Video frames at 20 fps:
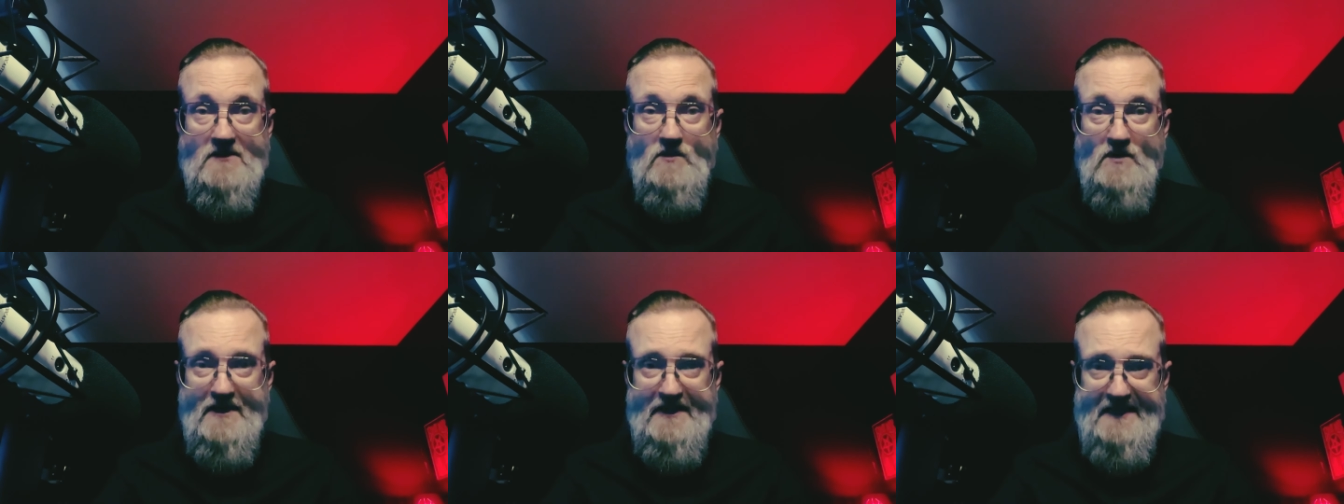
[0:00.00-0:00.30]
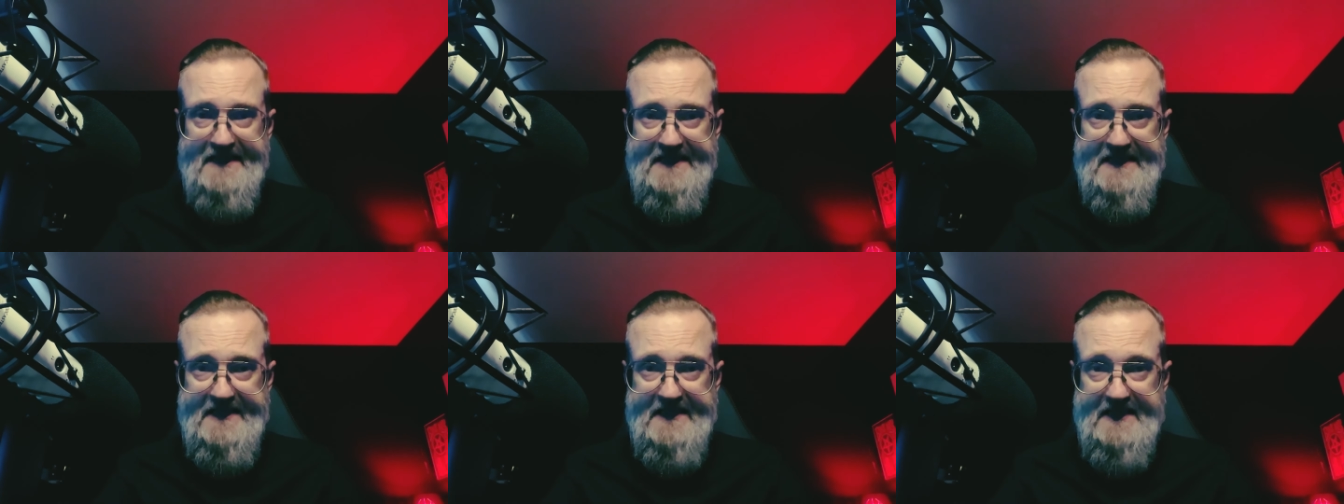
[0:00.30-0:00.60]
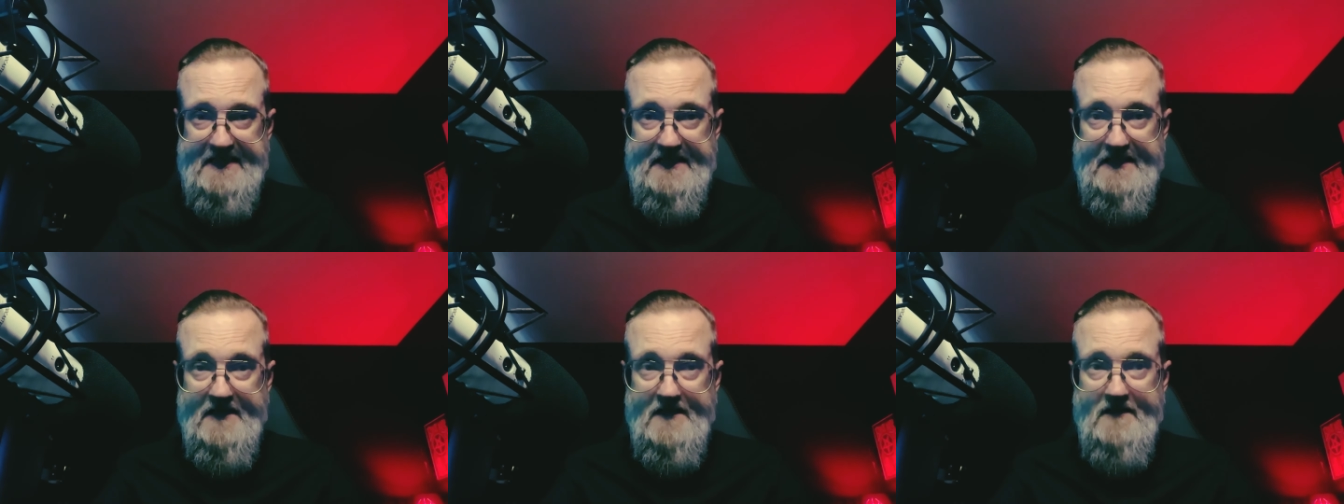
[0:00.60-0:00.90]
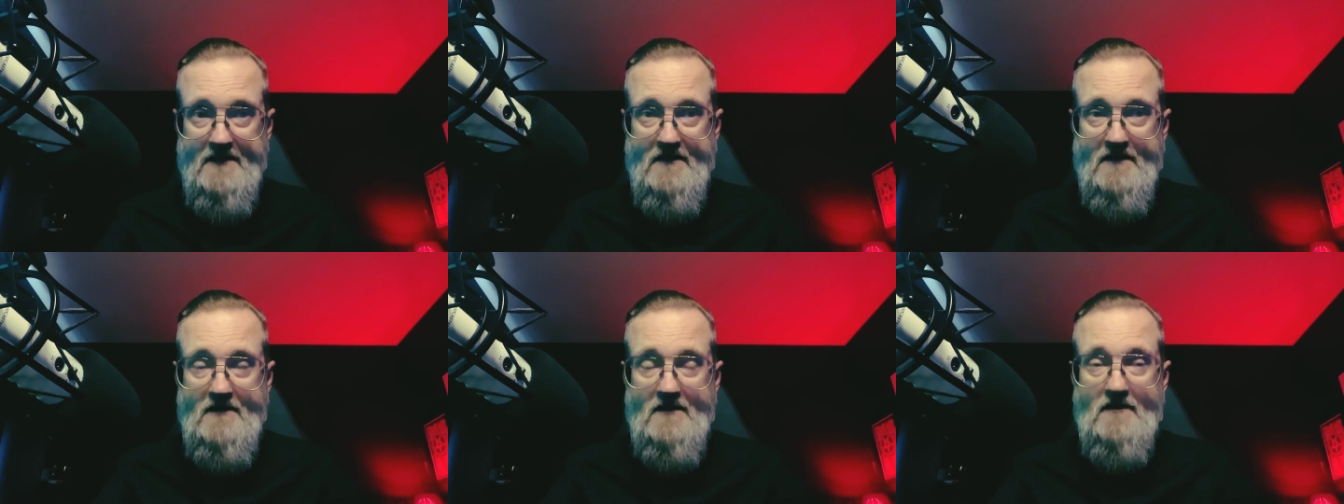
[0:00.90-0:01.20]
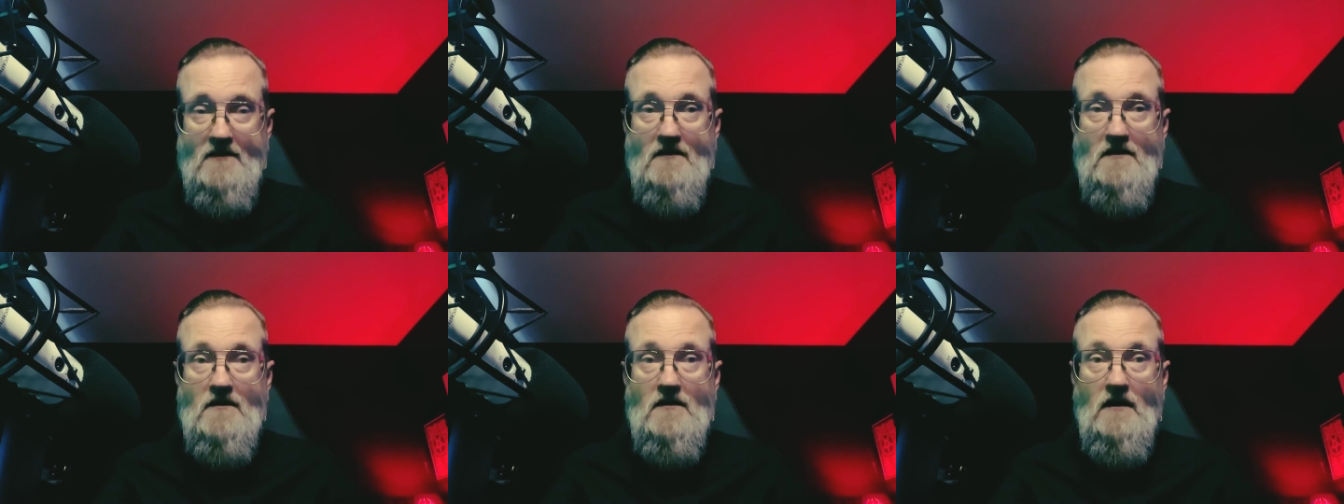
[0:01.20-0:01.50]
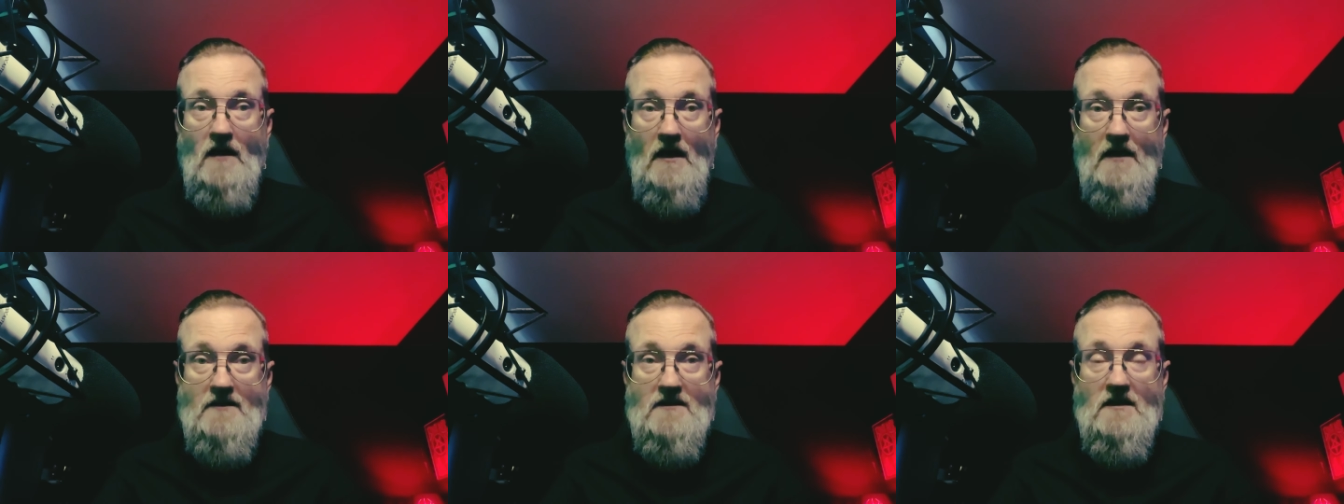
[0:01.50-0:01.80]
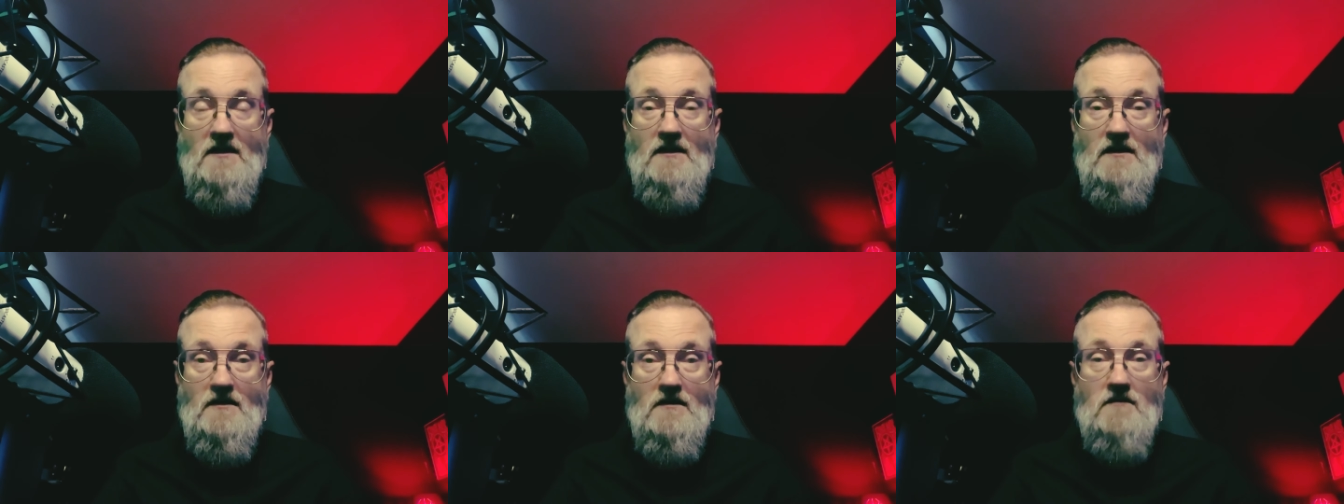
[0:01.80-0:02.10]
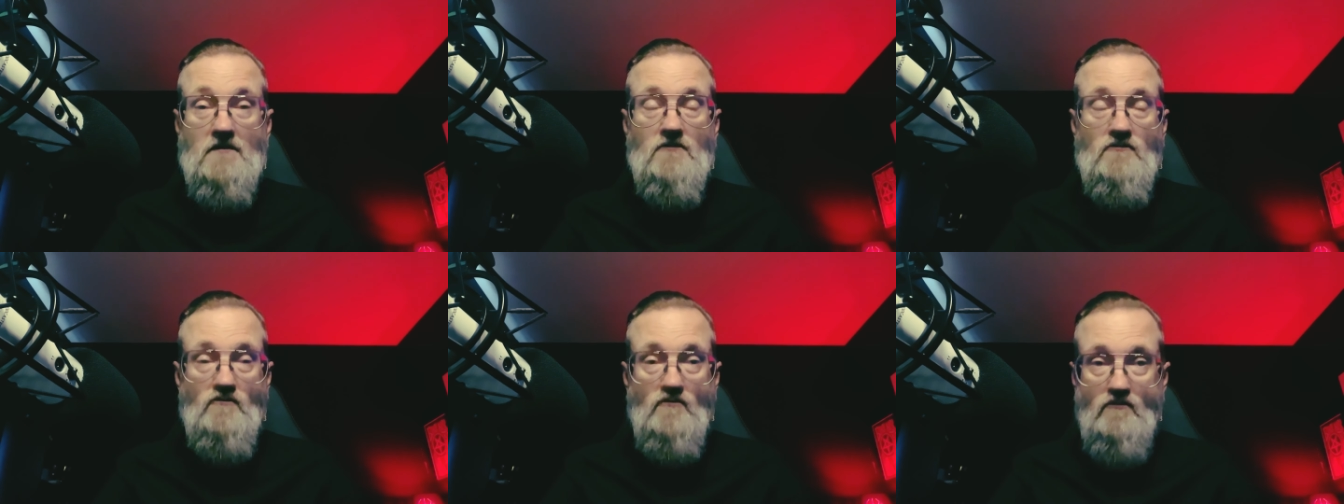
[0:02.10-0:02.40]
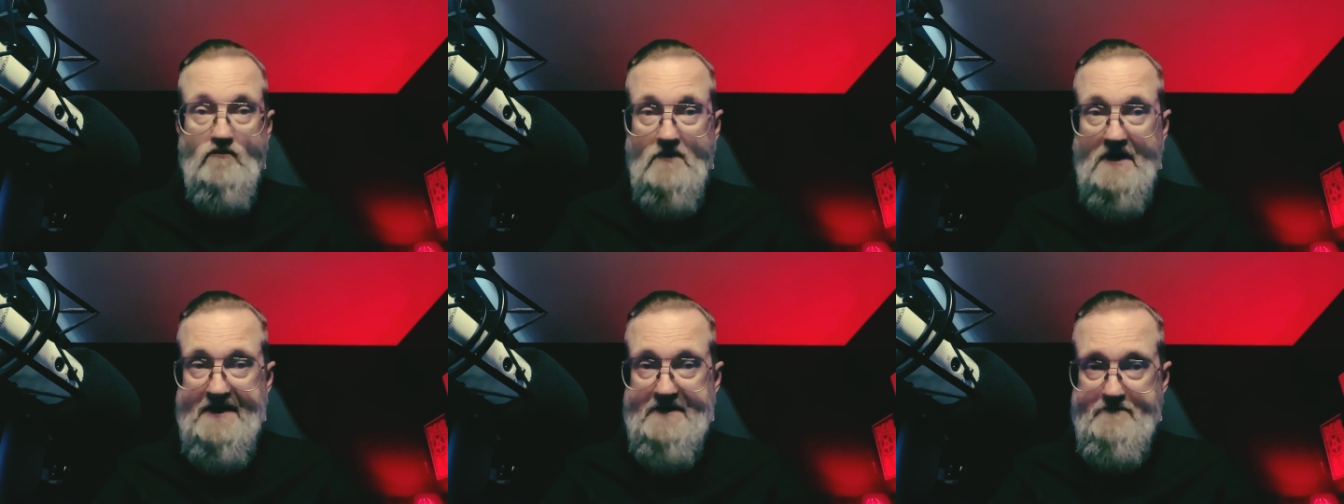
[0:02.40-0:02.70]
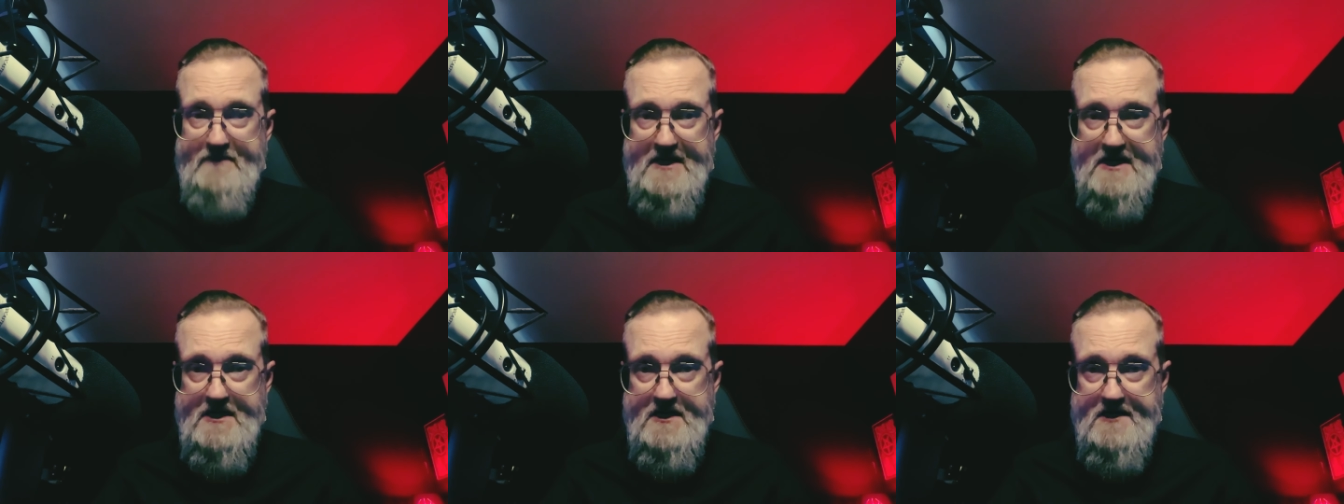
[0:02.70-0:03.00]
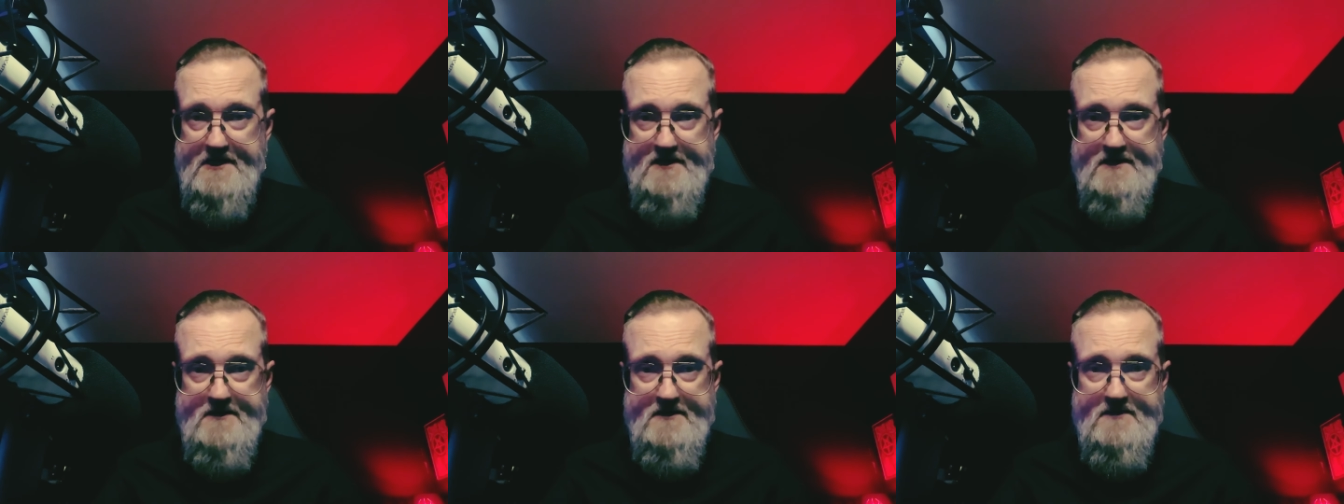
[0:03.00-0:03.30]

within, I think red meat,